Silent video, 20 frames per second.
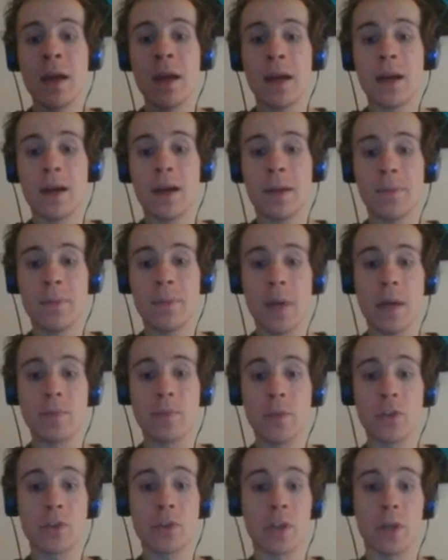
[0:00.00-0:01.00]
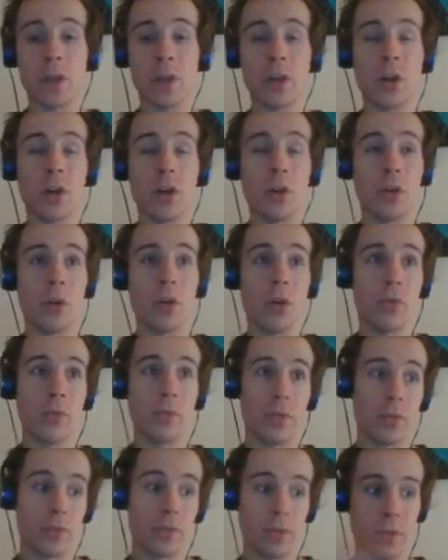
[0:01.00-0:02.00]
I'm just gonna go
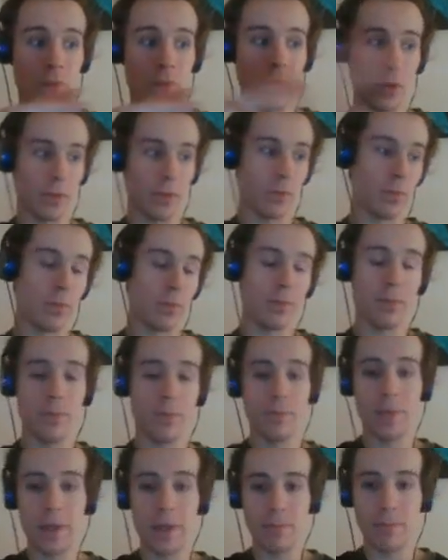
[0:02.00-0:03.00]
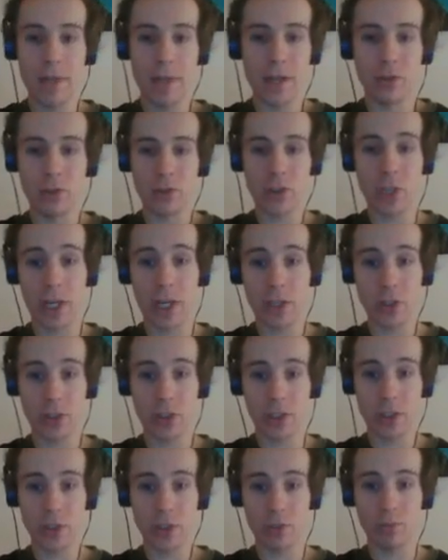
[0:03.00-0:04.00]
over the sort of bit major
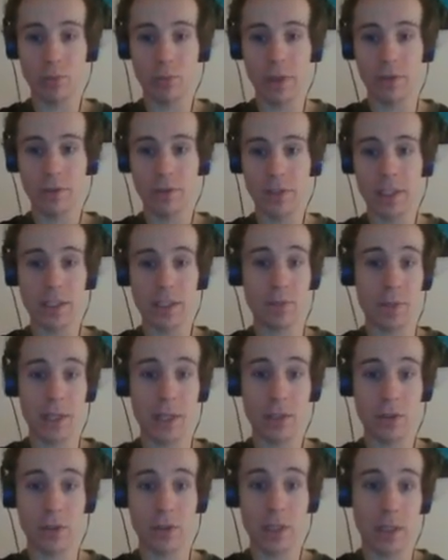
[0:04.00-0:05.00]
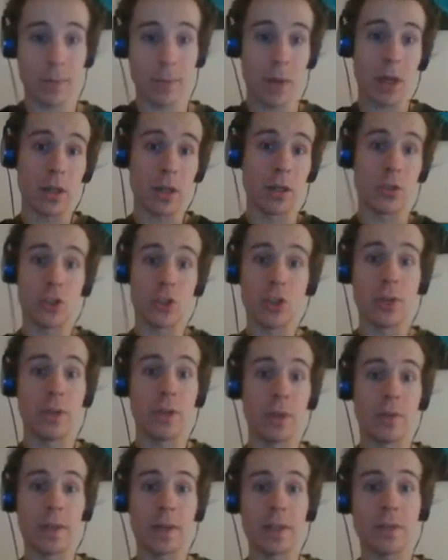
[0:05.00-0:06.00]
changes and just briefly explain to it. And I'm not going to show
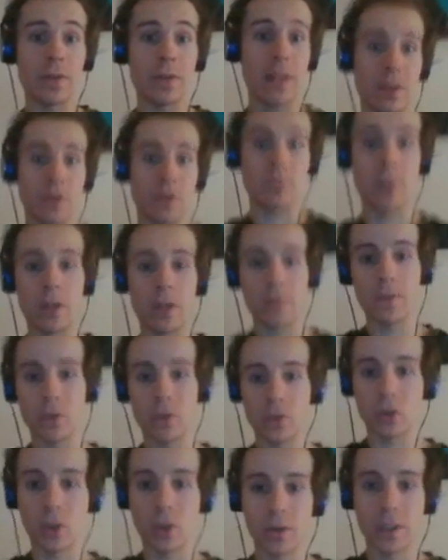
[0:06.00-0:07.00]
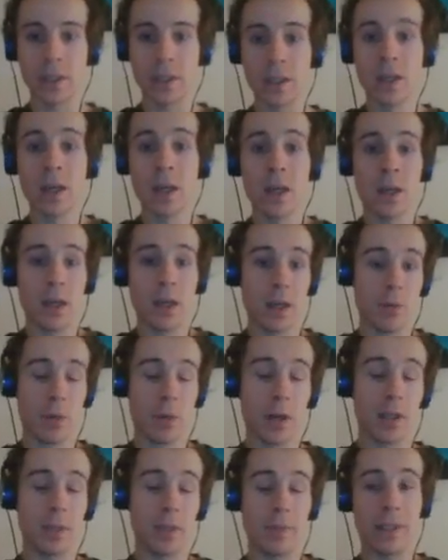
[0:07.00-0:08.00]
it, right? So that's why I'm not even showing,
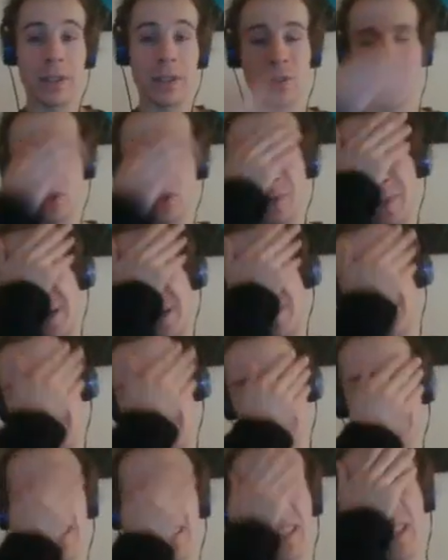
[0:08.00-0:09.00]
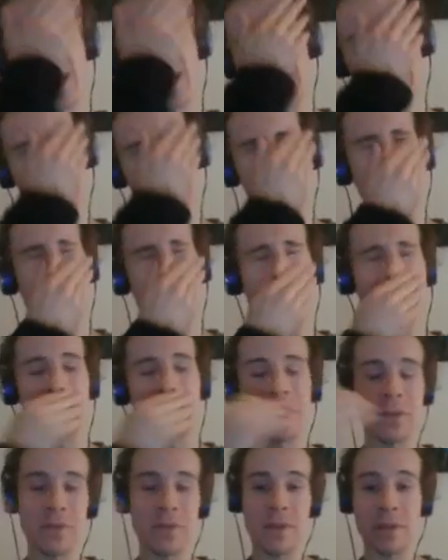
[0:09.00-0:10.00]
partly because Streamlabs has
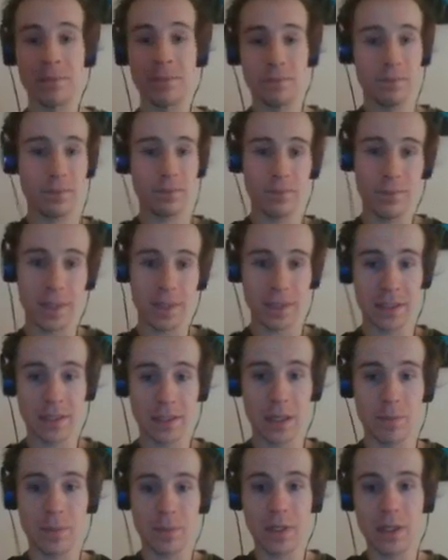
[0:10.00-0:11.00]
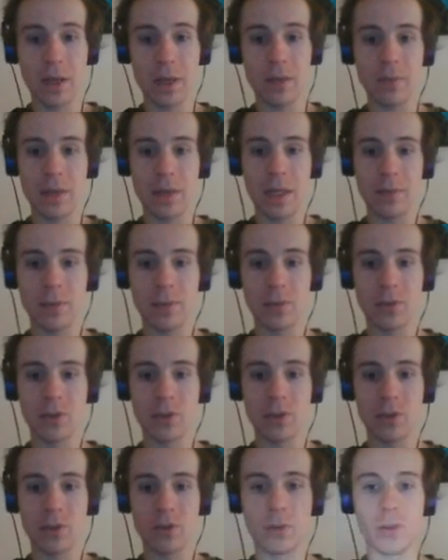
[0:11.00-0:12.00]
sort of messing up and not able to
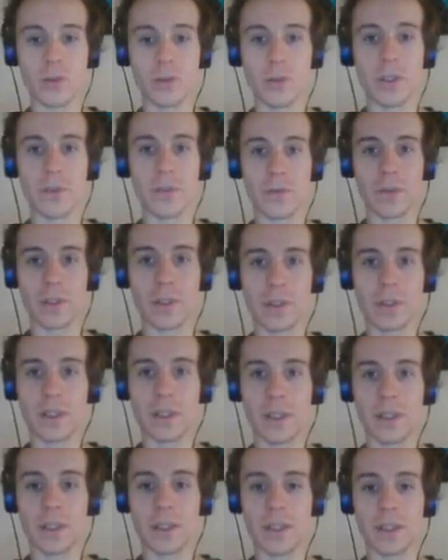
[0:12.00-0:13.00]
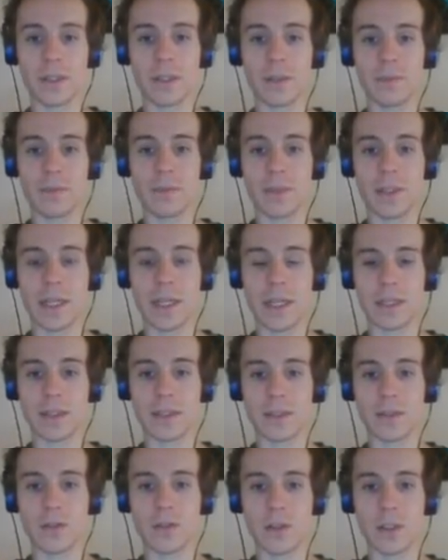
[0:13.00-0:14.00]
show two different
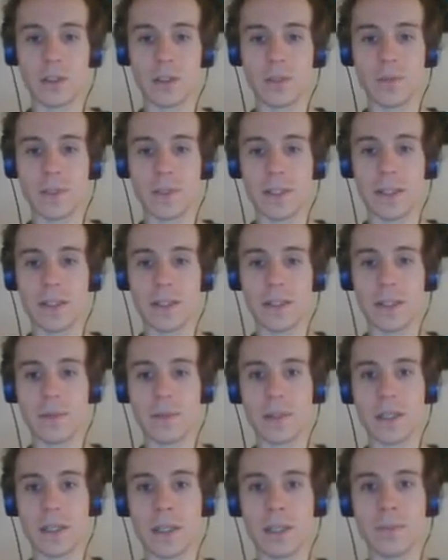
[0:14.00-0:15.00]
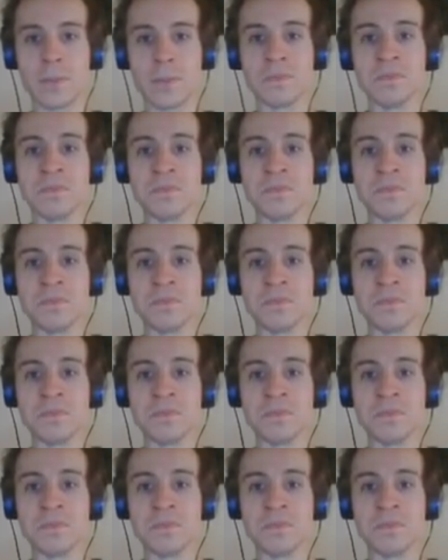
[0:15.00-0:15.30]
text documents at the same time.